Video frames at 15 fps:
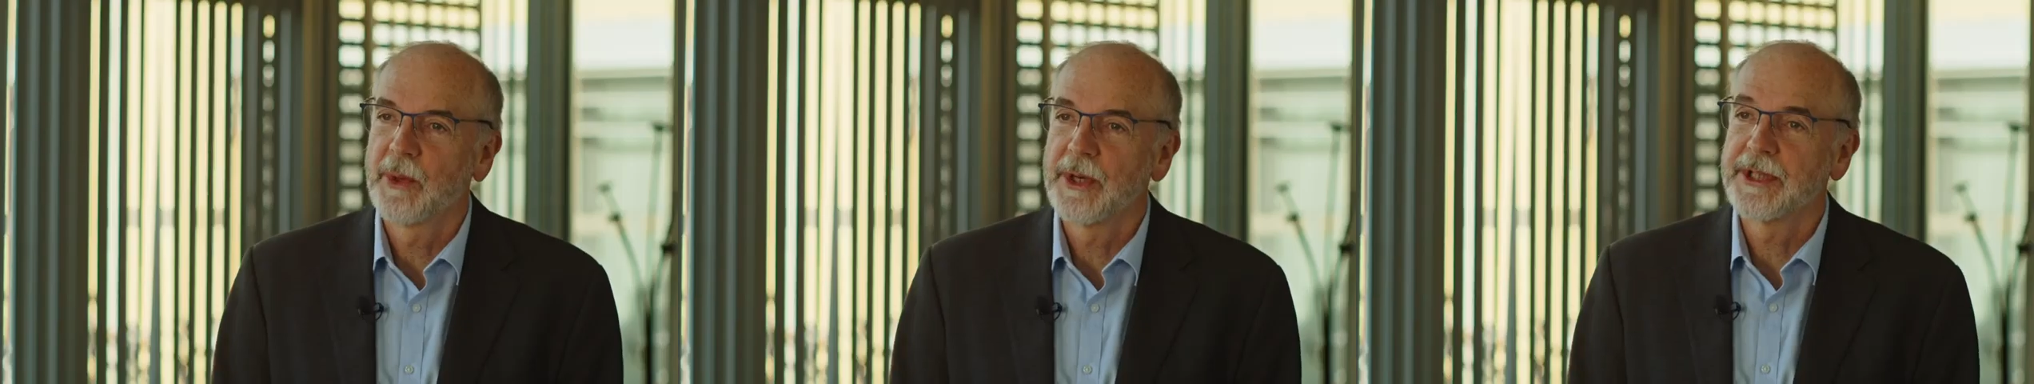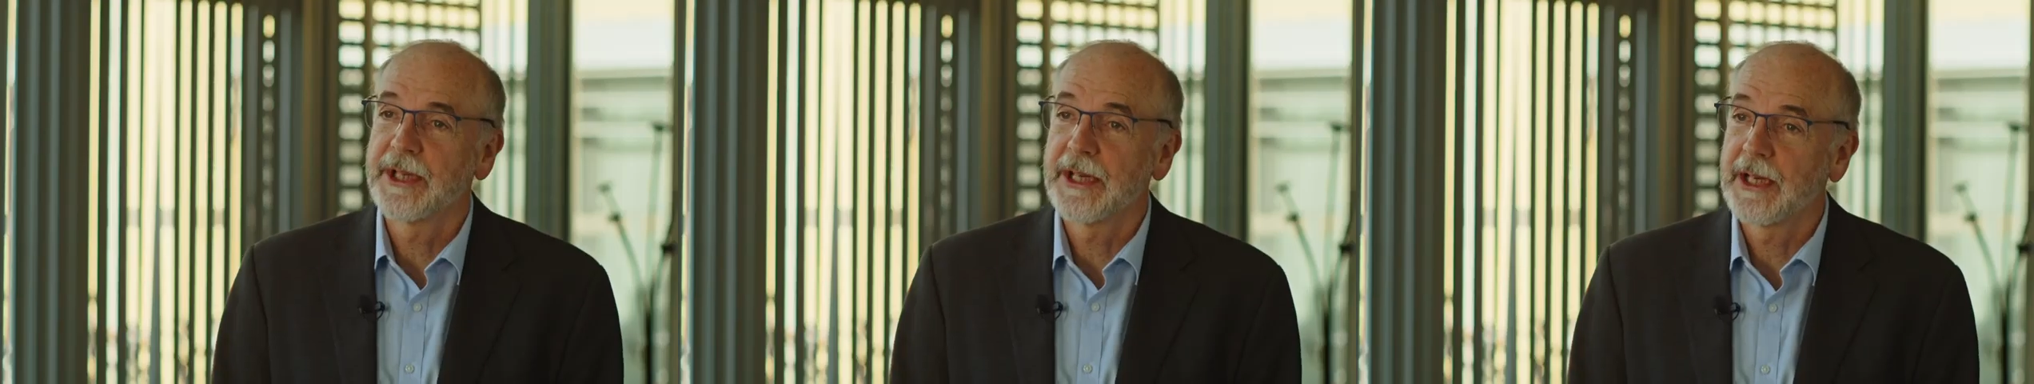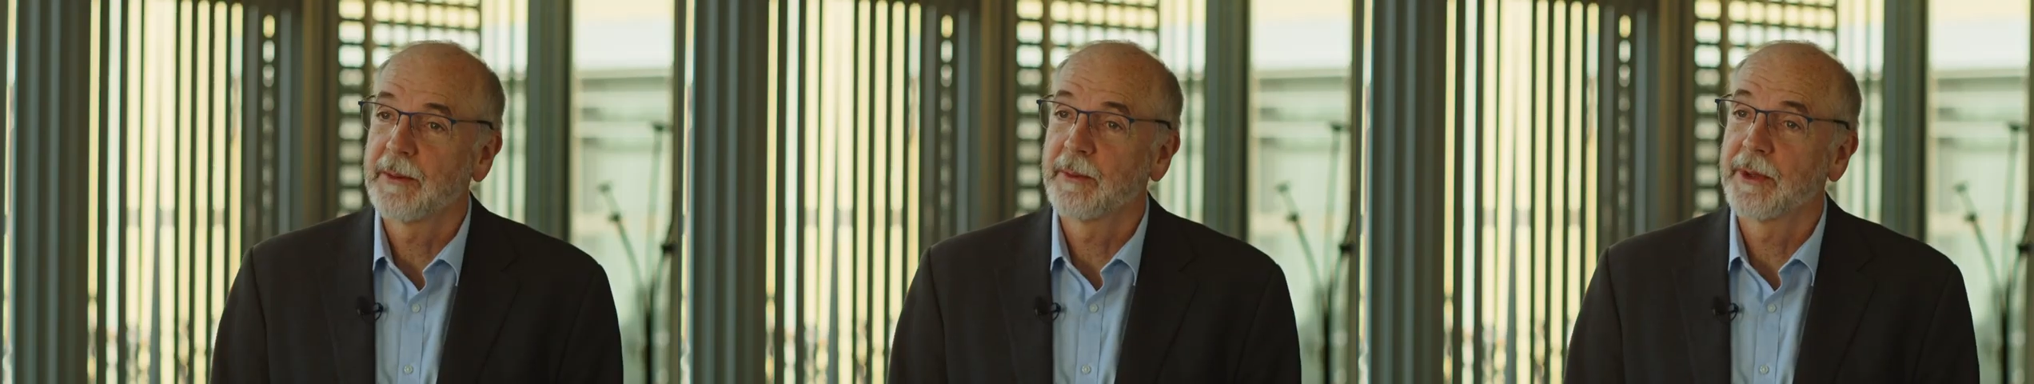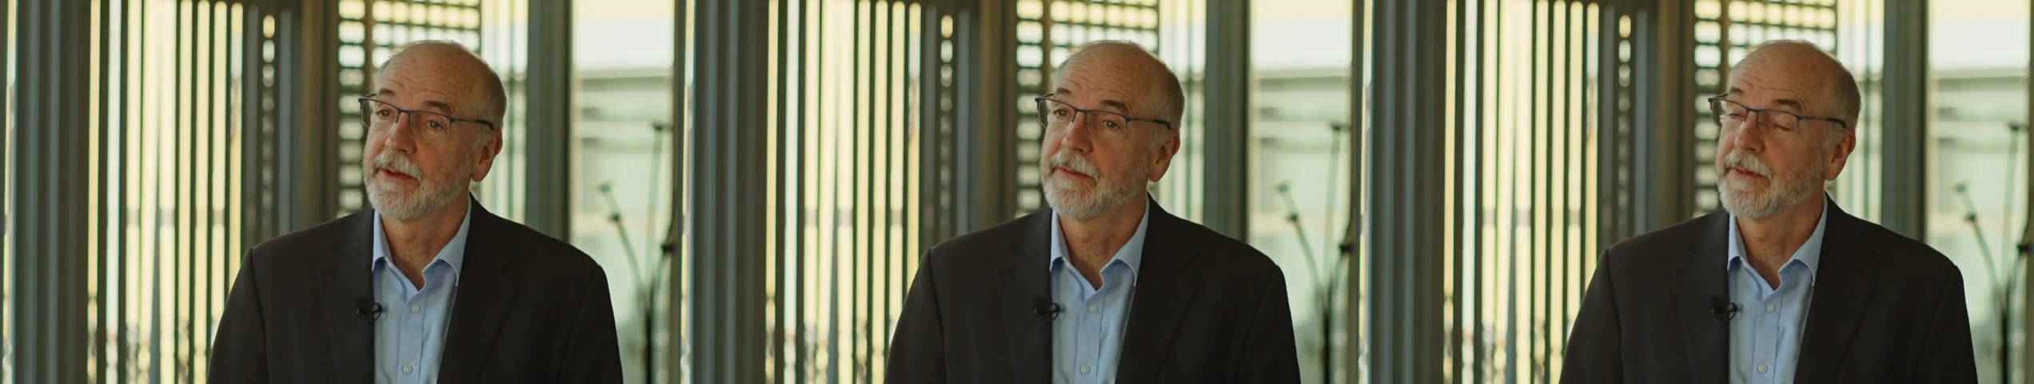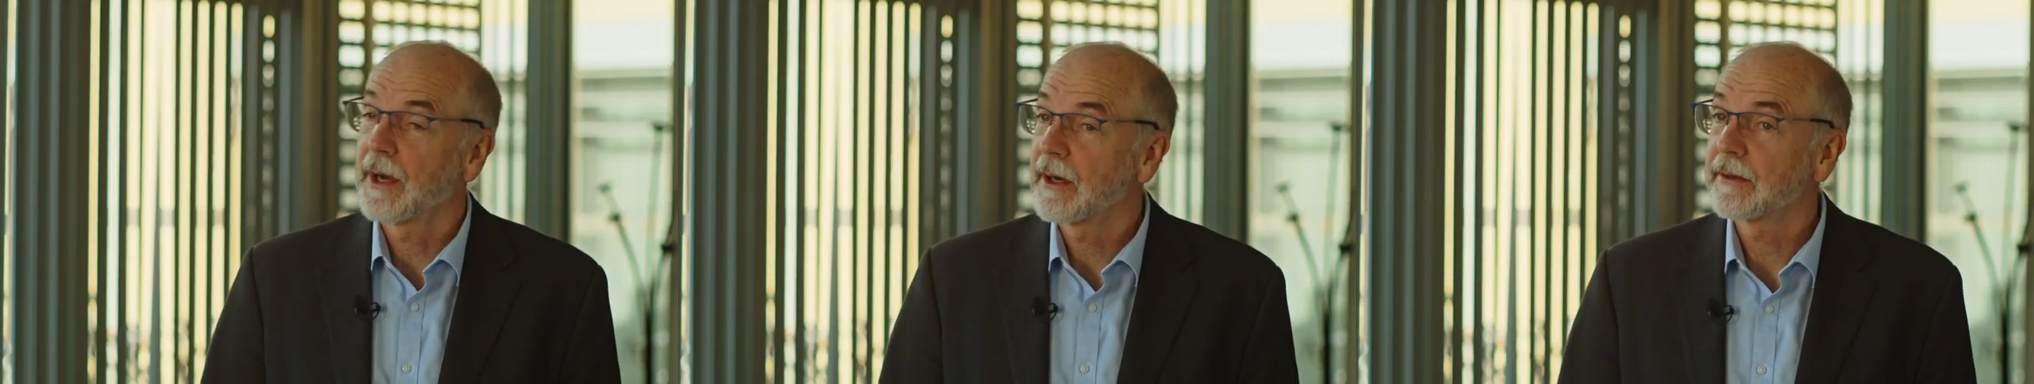We're dealing
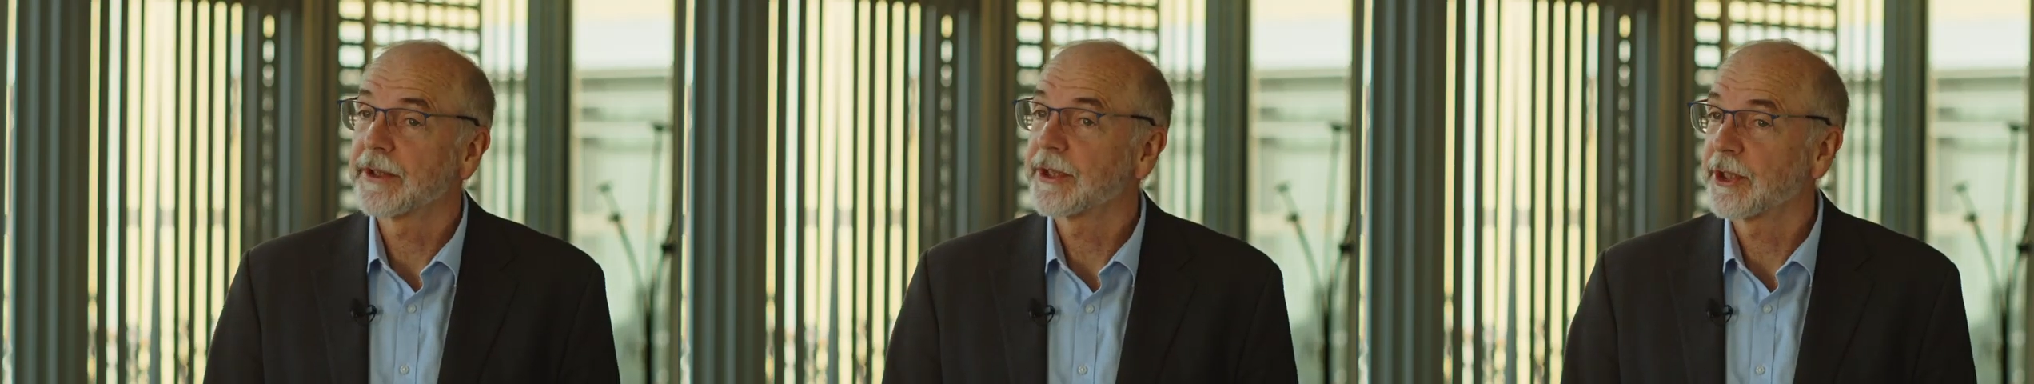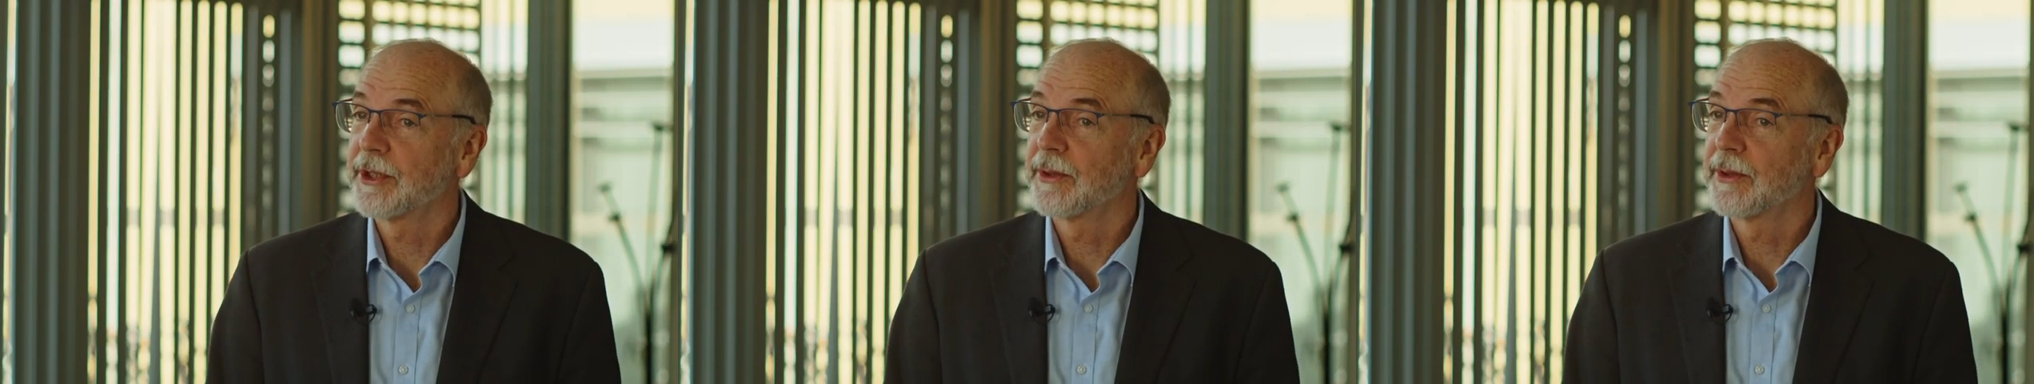with a virus